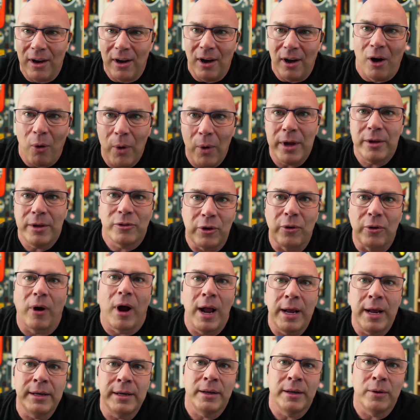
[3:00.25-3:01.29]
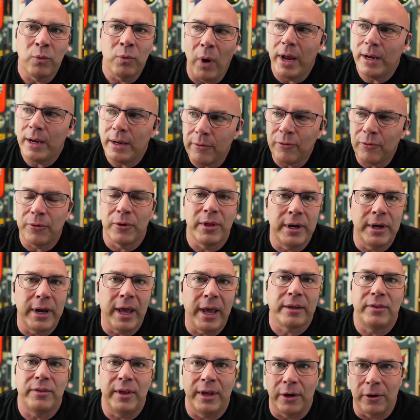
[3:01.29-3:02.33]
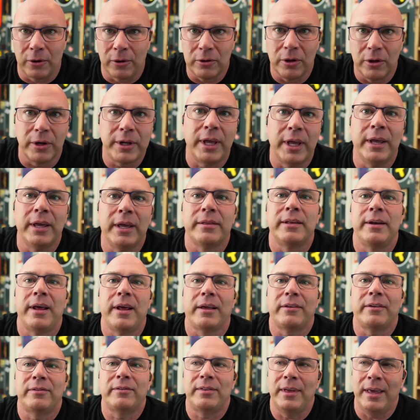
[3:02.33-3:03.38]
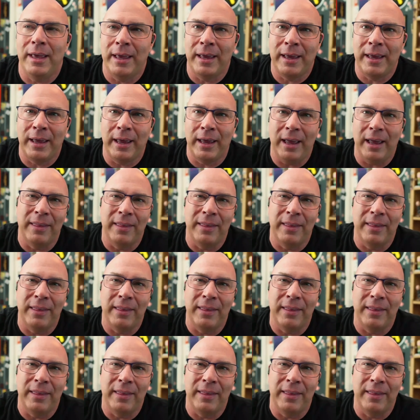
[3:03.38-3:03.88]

always grinding, waiting for the next thing or looking at the next thing,